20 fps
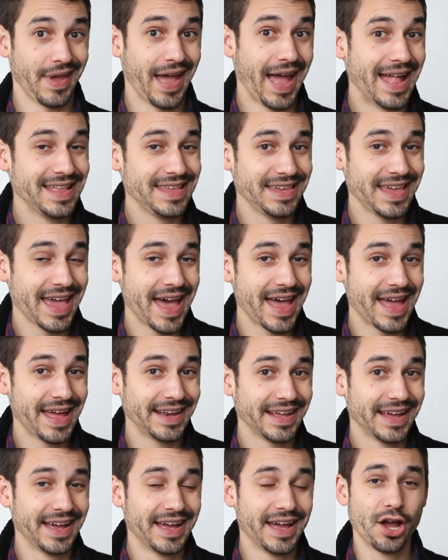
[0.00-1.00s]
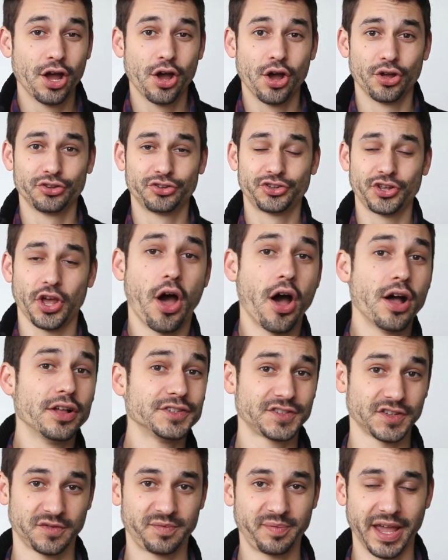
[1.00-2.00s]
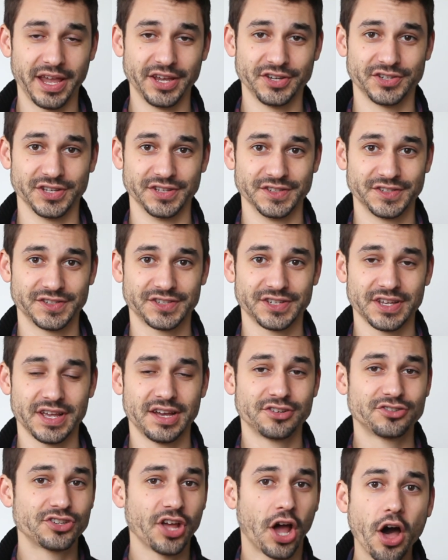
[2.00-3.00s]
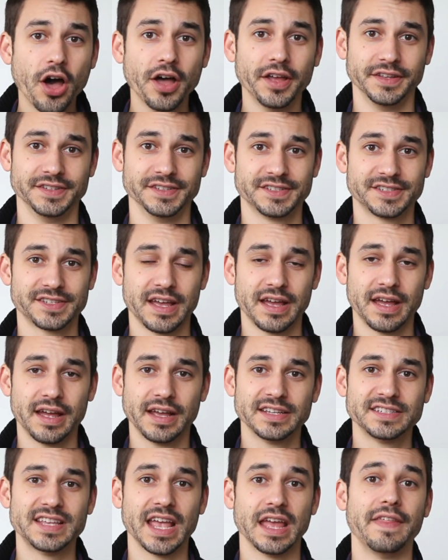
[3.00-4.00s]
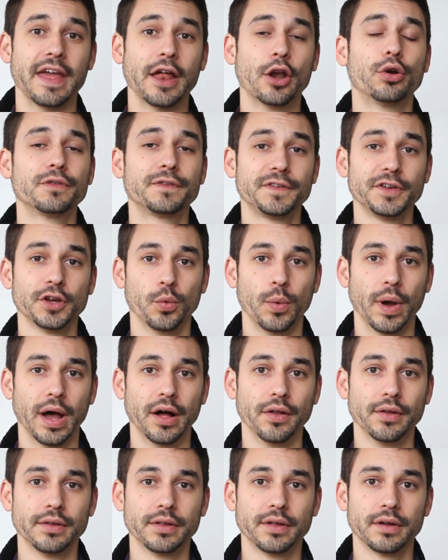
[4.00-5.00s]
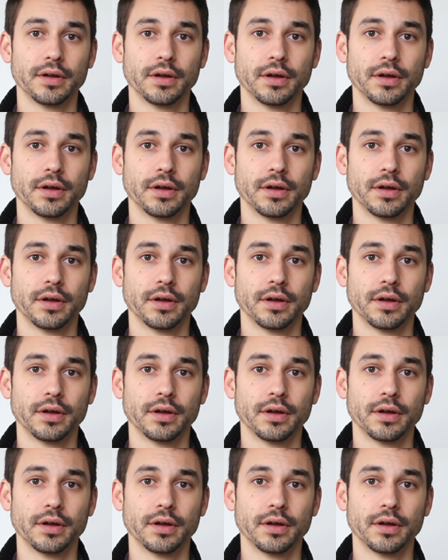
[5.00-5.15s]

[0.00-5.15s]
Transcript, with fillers: And yet, tons of patients, tons, say they don't feel well,